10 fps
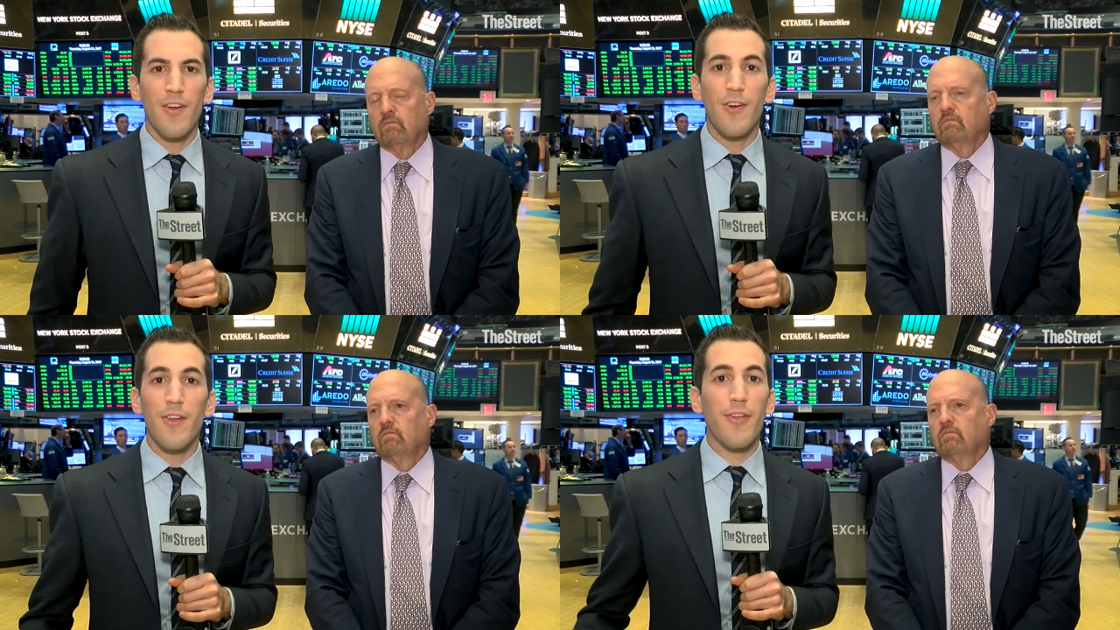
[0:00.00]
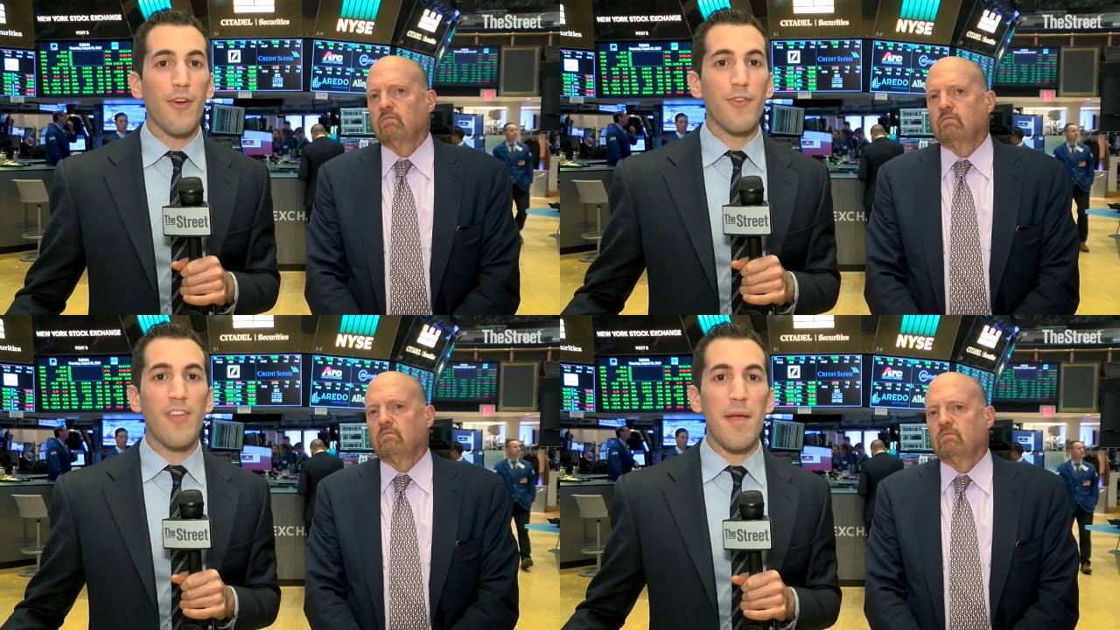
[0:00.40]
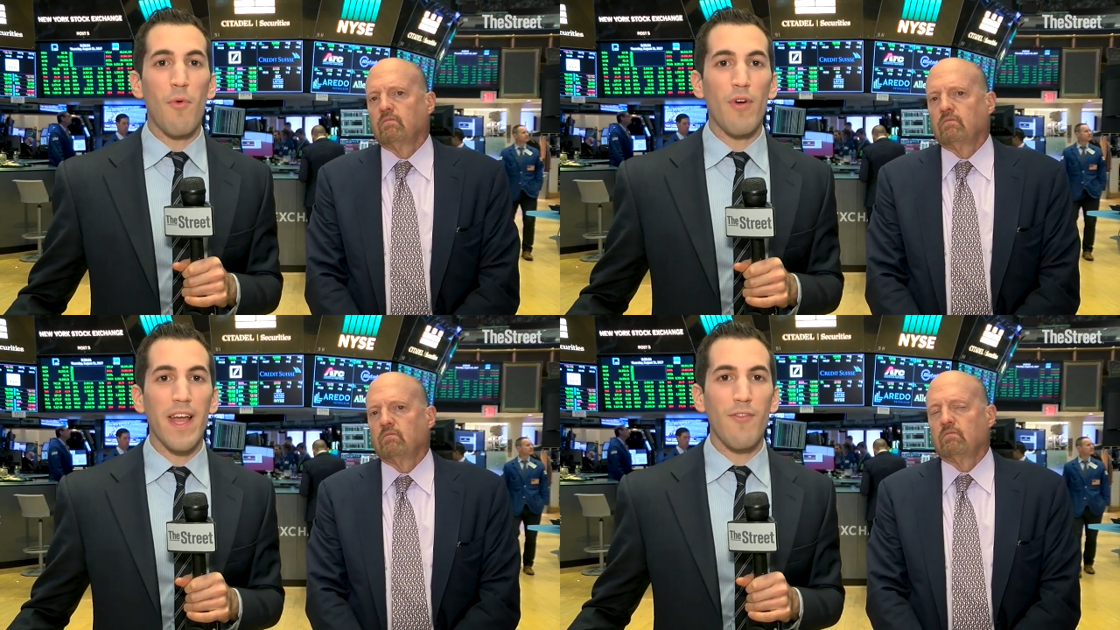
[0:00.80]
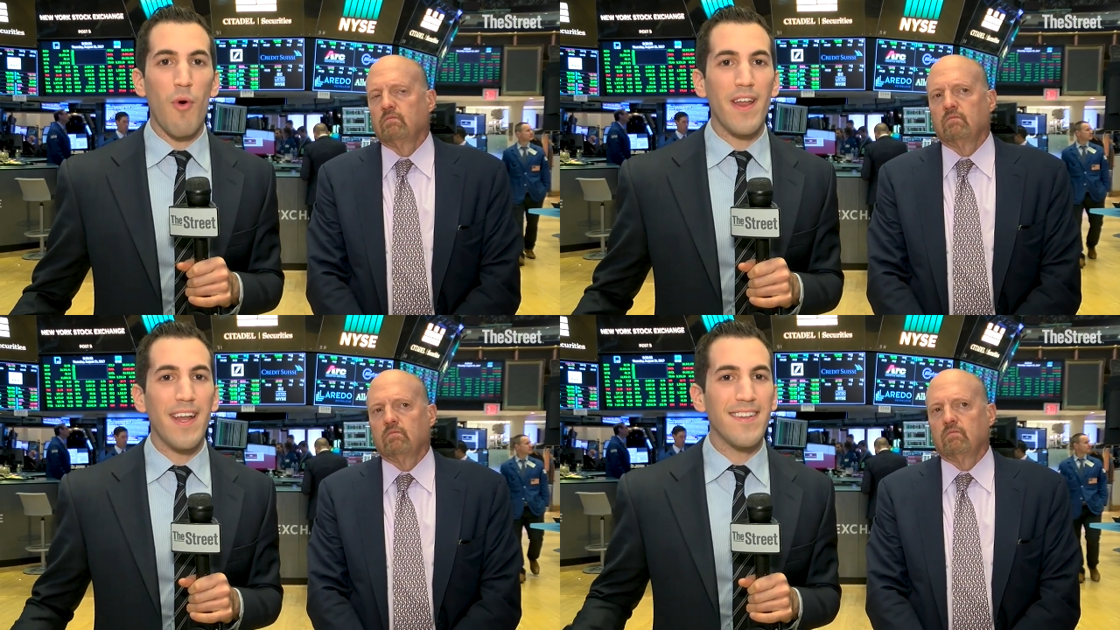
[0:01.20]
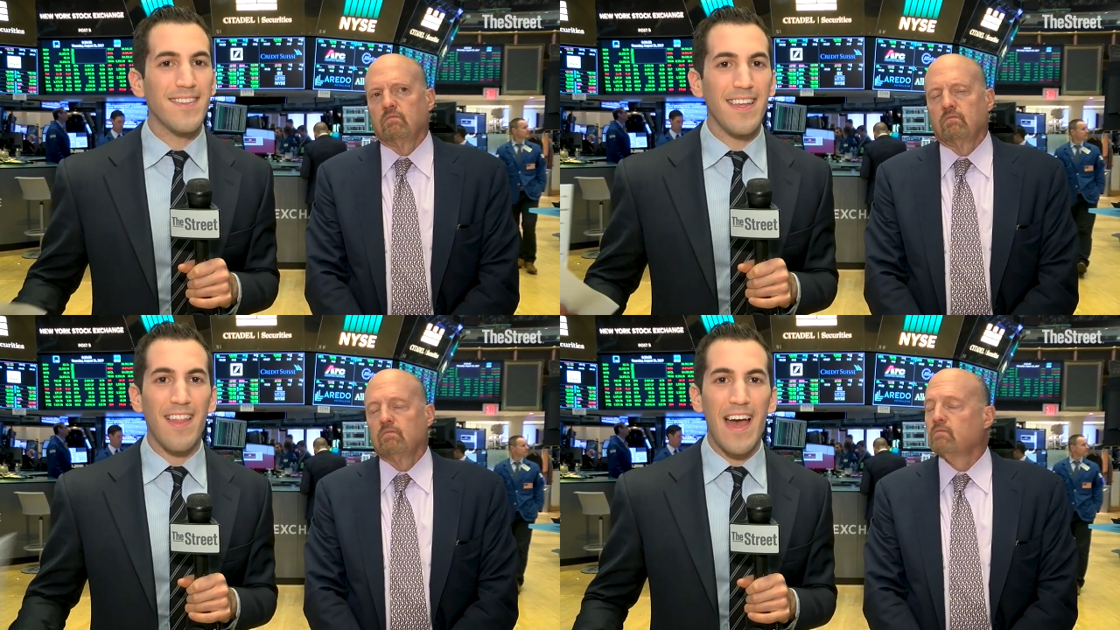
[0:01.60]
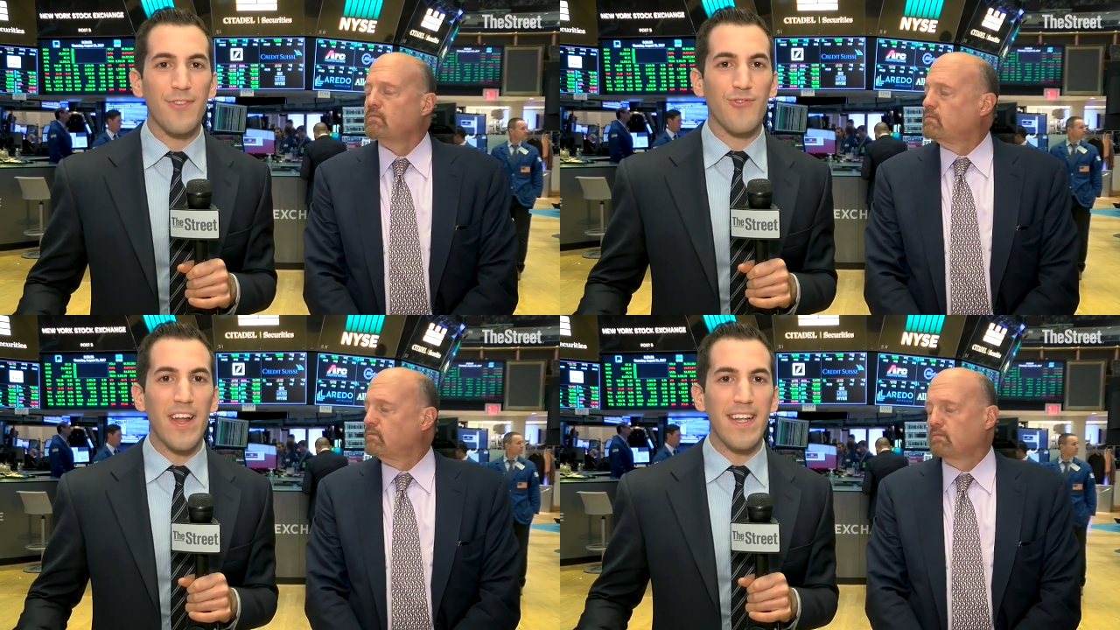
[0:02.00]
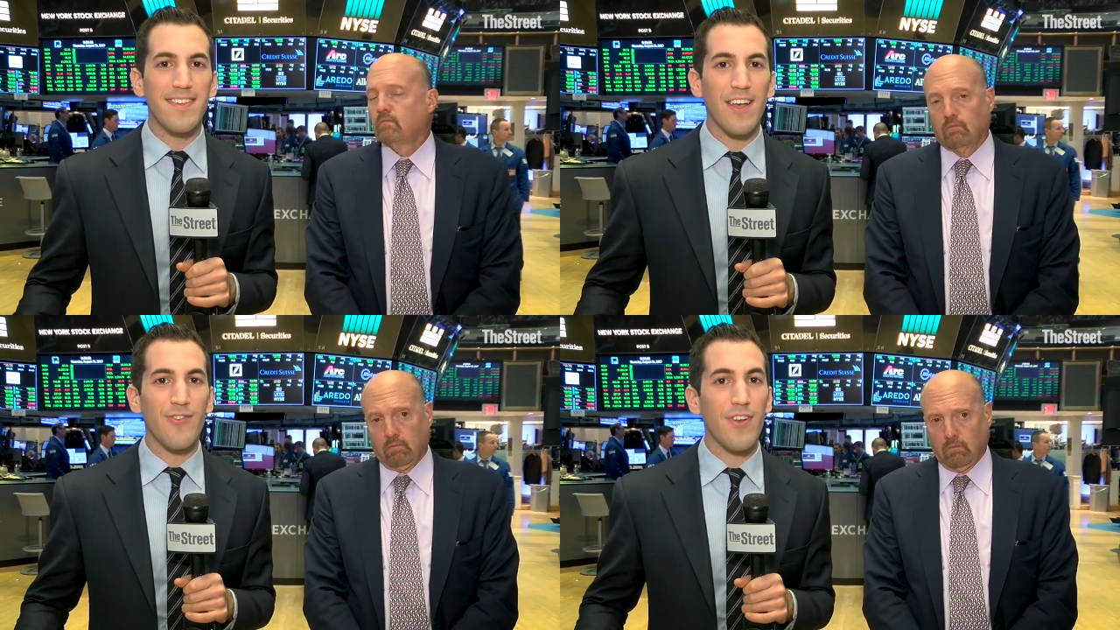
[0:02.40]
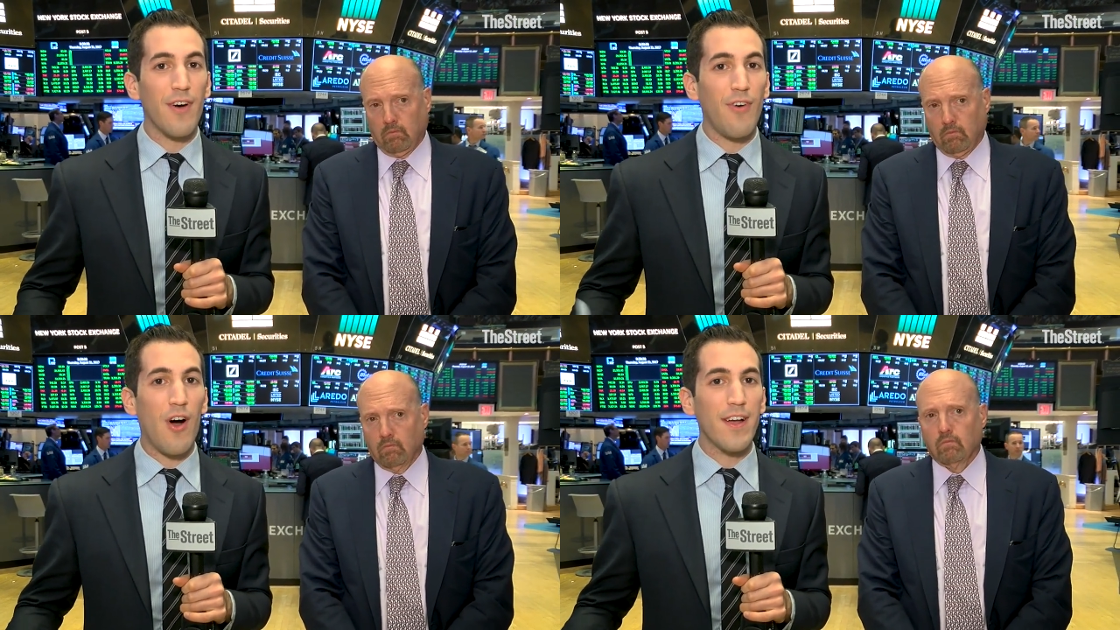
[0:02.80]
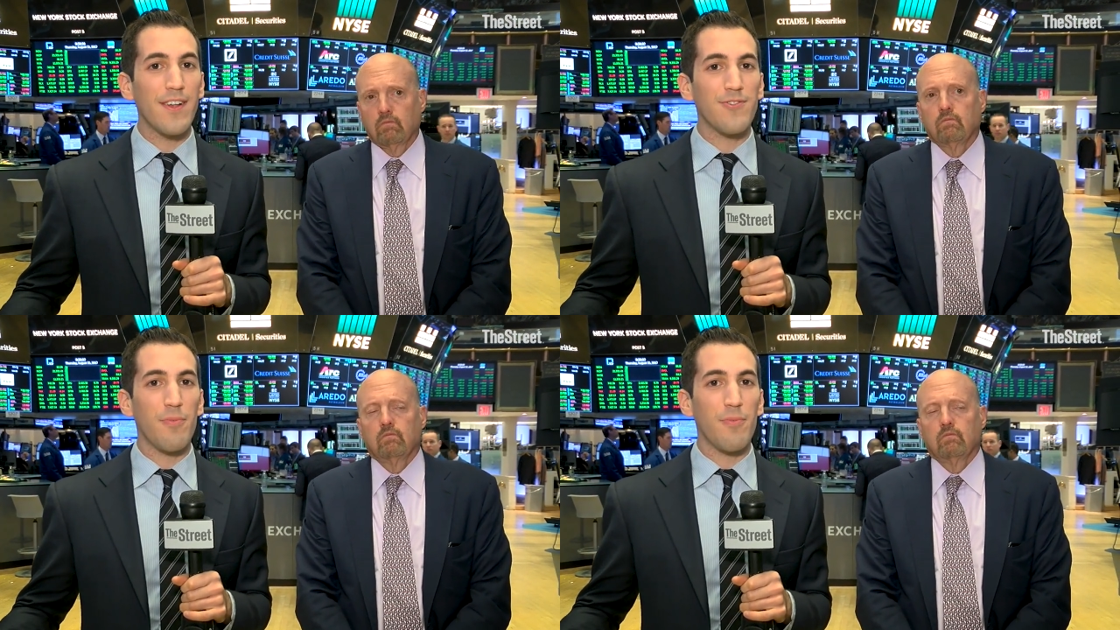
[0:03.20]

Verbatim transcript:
Speaker 1: Good Thursday morning, everyone. It is the last trading session of August,